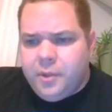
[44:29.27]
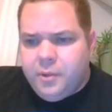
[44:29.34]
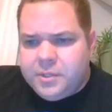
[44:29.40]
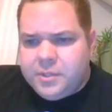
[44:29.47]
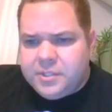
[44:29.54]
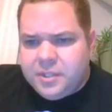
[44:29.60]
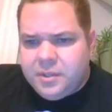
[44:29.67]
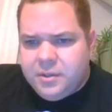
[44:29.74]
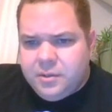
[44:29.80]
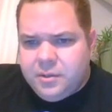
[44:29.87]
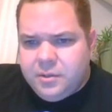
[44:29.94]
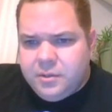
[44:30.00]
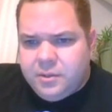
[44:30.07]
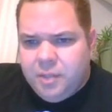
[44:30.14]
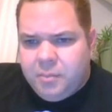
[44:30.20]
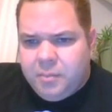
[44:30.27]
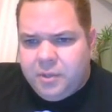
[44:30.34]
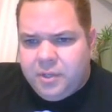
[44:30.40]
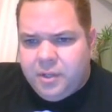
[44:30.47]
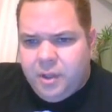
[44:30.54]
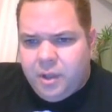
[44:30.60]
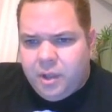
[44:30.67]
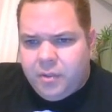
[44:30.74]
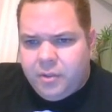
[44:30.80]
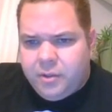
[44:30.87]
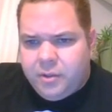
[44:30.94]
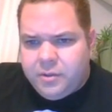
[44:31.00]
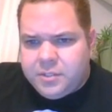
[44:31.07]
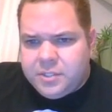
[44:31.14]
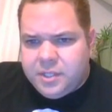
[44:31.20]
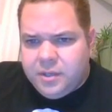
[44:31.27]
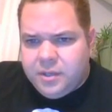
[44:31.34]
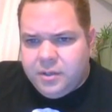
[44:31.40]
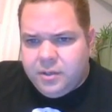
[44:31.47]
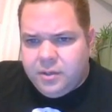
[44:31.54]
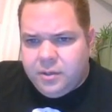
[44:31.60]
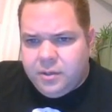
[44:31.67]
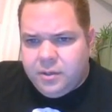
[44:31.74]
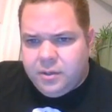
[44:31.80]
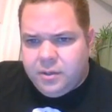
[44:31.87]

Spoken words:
Who was it? Lumpy Dog. I think you said.